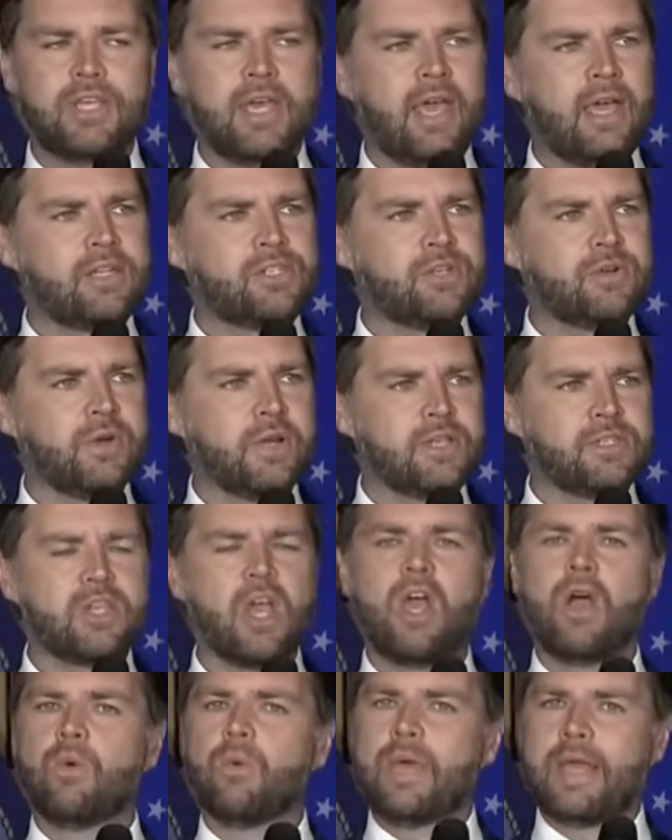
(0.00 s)
The answer is
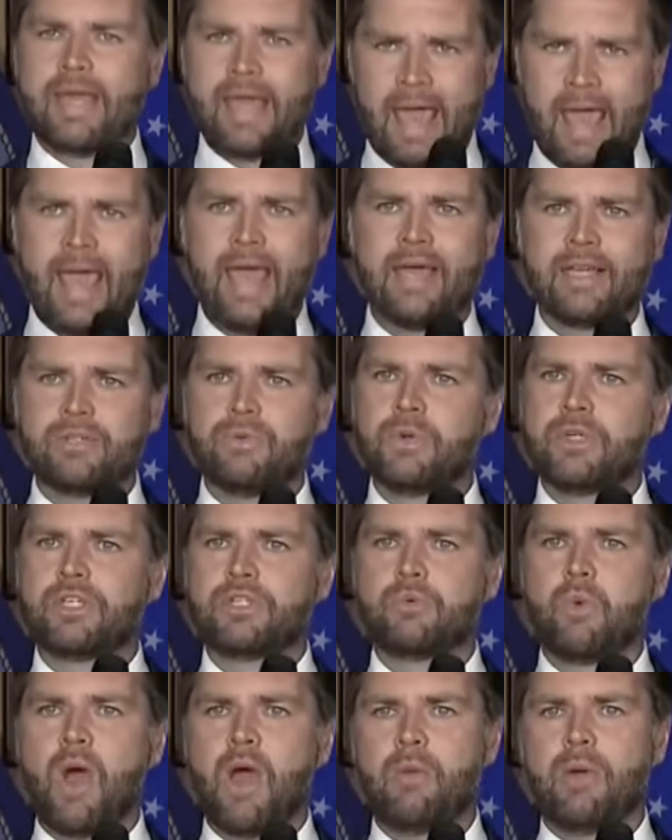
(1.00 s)
we can't, which
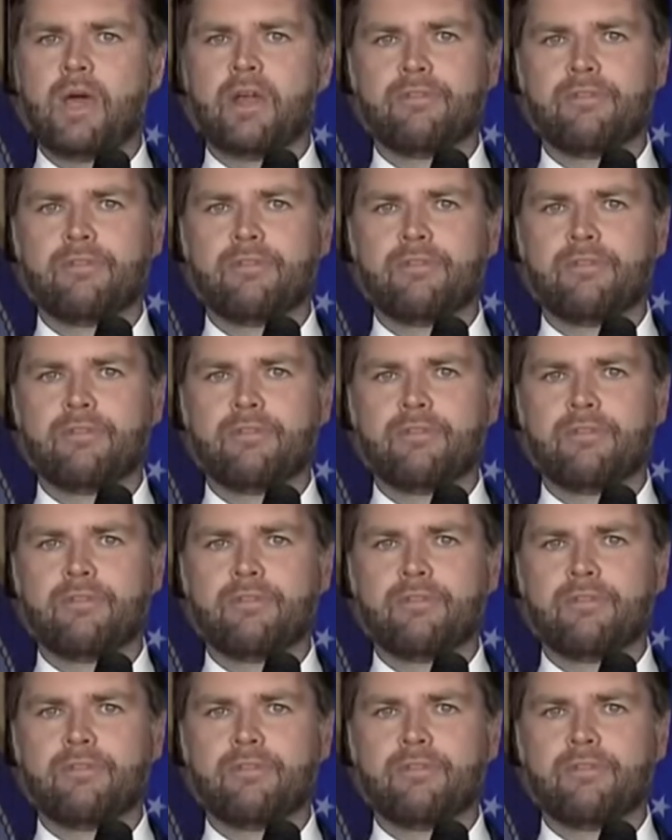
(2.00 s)
is why we